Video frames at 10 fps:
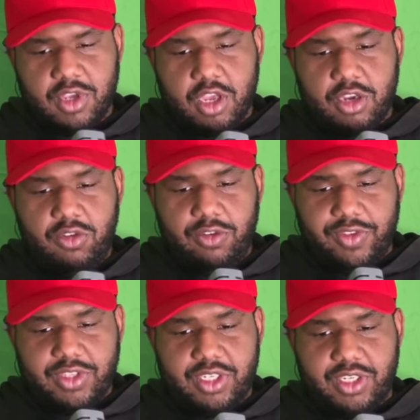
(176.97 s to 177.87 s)
No
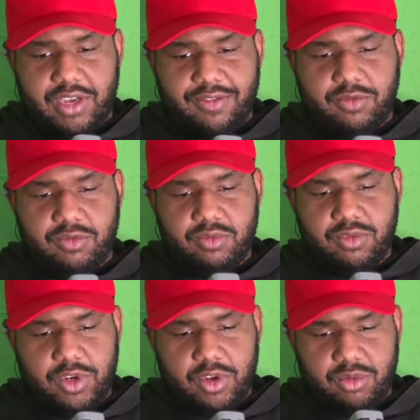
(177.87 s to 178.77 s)
offense to deaf, you
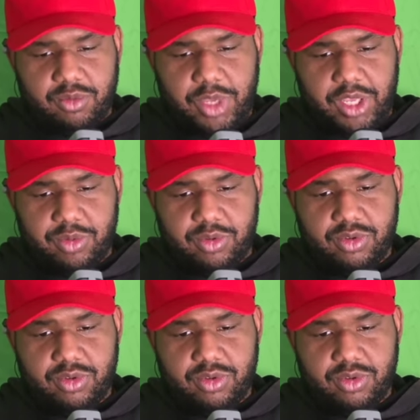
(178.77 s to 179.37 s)
know, people.